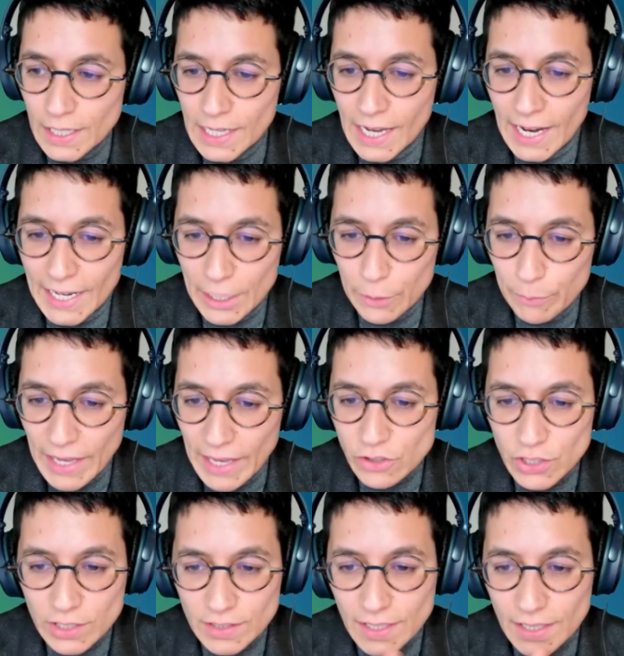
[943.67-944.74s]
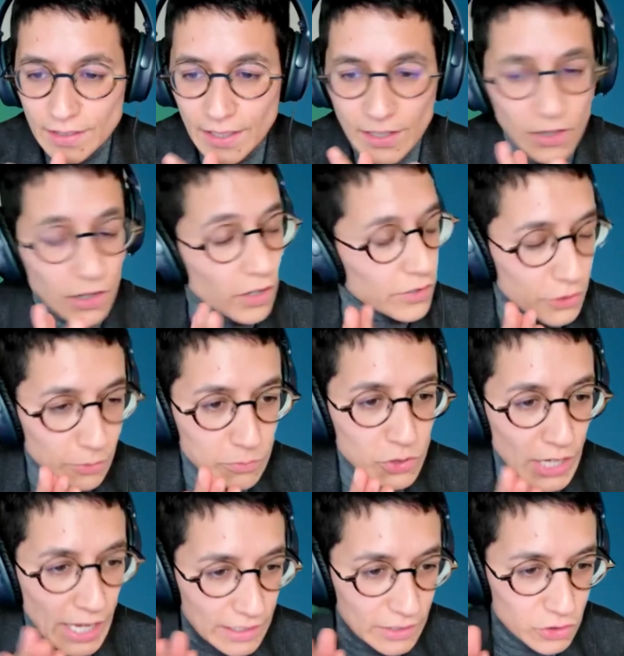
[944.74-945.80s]
I imagine that there are some
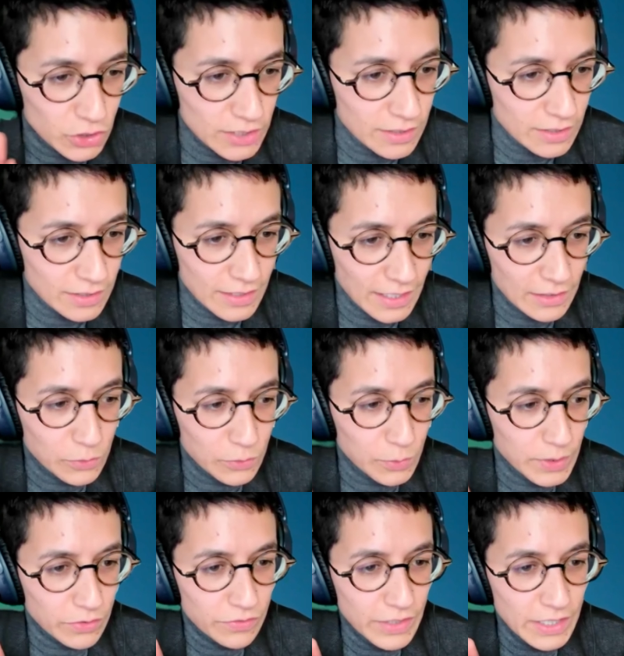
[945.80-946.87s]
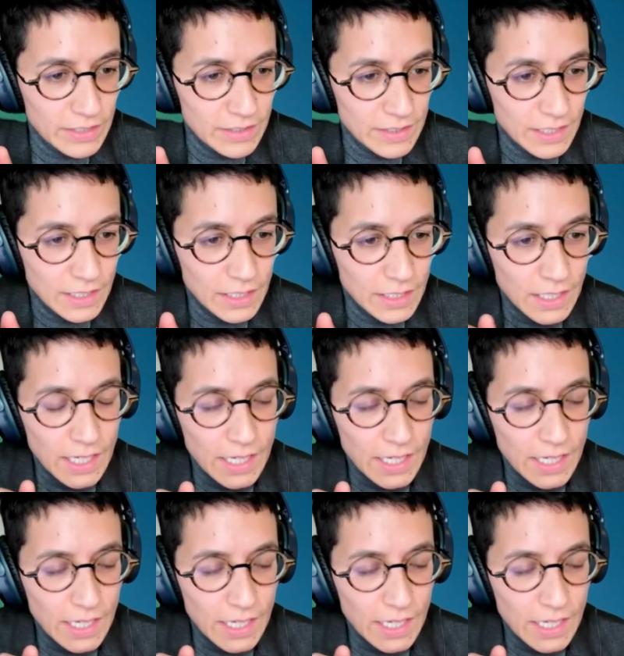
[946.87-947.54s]
challenges that we are facing